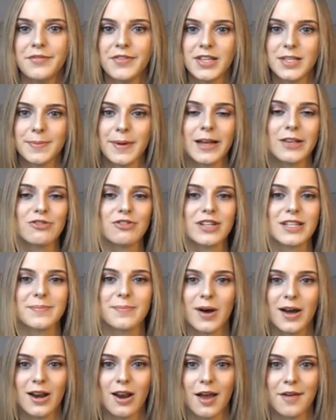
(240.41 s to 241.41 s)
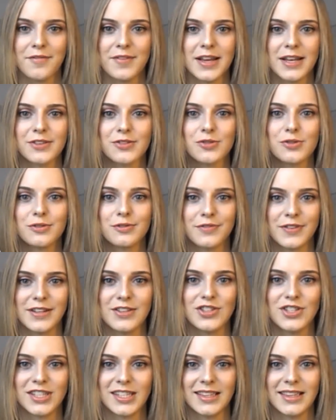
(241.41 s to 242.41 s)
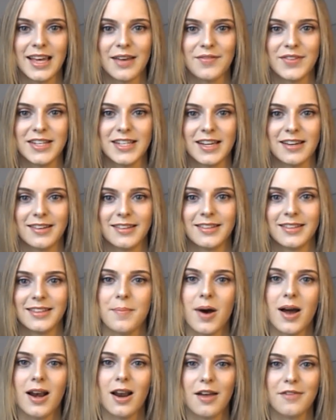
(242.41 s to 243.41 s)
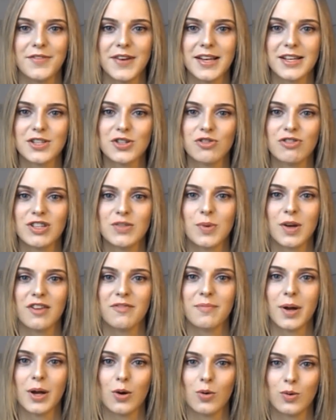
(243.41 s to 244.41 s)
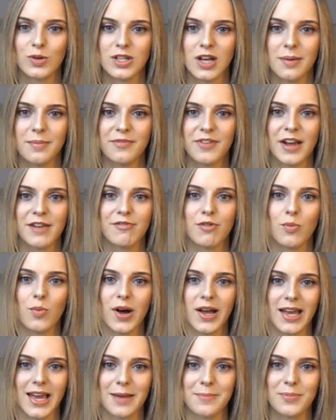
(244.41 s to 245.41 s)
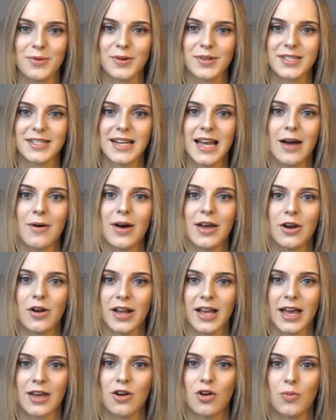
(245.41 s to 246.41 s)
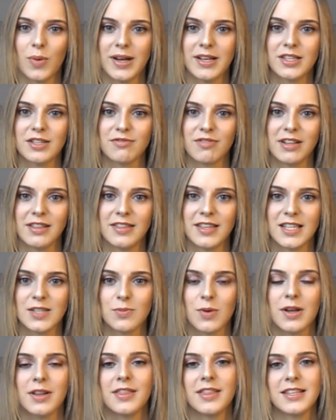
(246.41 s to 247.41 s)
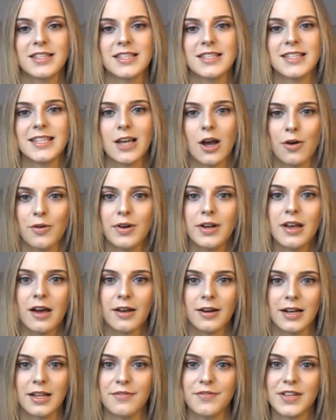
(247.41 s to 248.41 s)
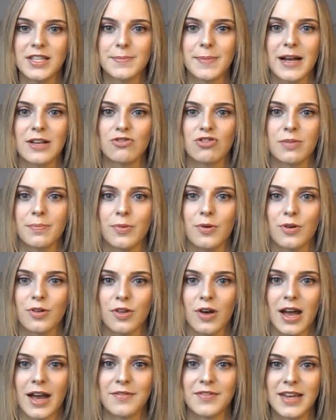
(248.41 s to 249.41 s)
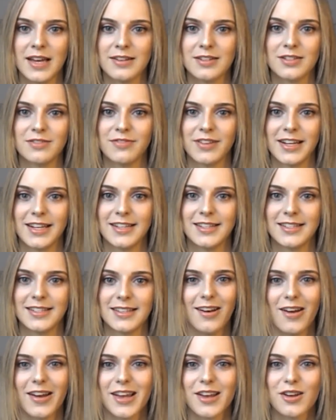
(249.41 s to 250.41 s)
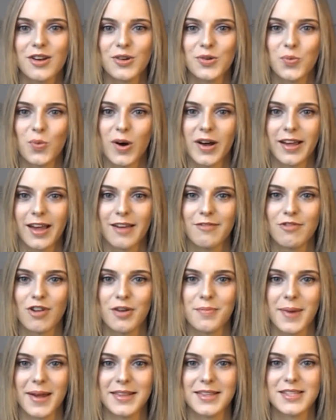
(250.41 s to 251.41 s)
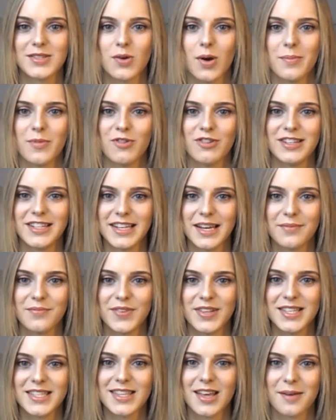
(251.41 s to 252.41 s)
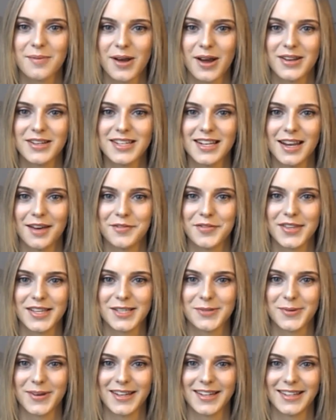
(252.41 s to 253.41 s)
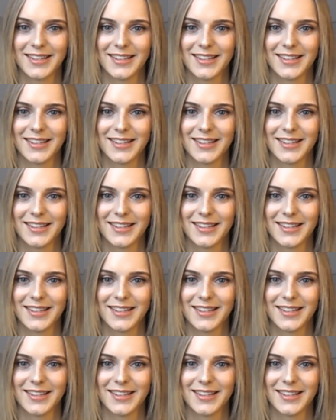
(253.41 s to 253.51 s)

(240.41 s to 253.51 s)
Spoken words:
Fitzpatrick's My Life Next Door featured in that video. My Life Next Door is one of my all-time favourite YA books now, and I cannot wait to read this one. This is the only Huntley Fitzpatrick book that I have yet to read. I like a good YA romance, so I'm already convinced that I'm going to love this one.